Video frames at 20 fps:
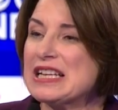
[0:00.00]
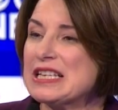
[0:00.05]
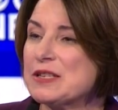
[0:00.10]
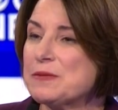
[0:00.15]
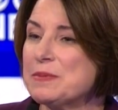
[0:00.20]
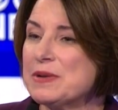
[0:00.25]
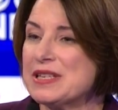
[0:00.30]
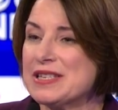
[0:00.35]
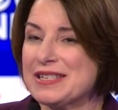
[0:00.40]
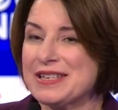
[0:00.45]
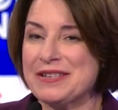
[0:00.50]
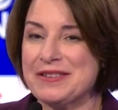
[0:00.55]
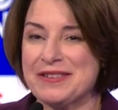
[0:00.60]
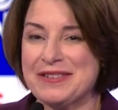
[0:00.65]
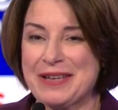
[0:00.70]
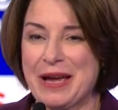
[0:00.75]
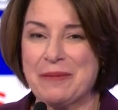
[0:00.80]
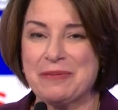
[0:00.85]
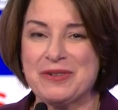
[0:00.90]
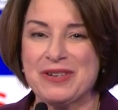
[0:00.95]

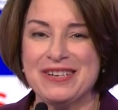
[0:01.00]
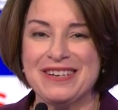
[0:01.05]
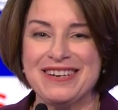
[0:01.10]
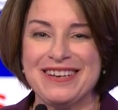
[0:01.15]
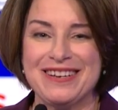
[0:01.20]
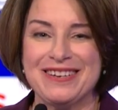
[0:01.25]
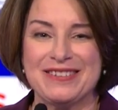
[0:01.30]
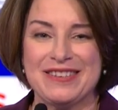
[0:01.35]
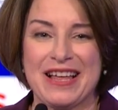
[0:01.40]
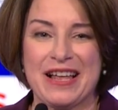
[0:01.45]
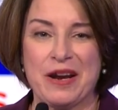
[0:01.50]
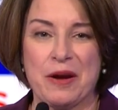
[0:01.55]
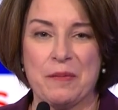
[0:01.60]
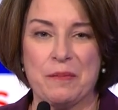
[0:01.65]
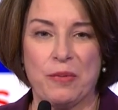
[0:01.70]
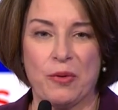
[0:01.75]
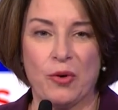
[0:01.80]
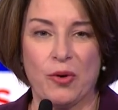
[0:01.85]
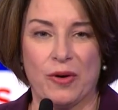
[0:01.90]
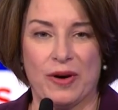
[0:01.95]
misconception is that
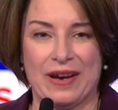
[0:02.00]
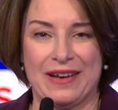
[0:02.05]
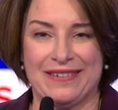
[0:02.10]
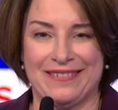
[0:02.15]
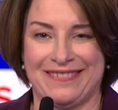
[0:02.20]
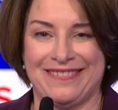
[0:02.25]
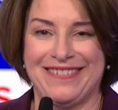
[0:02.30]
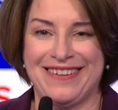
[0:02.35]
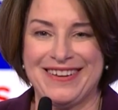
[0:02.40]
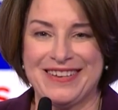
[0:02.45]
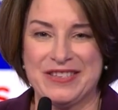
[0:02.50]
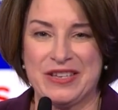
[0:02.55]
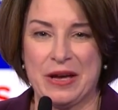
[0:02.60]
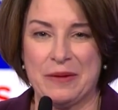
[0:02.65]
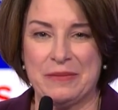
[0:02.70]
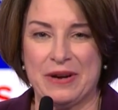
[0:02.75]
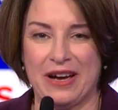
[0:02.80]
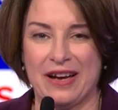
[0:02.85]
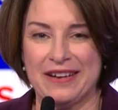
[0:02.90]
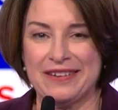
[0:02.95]
I'm boring, because
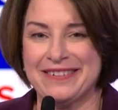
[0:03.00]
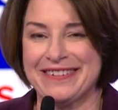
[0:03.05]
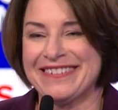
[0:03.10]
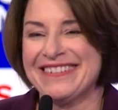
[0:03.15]
I'm not.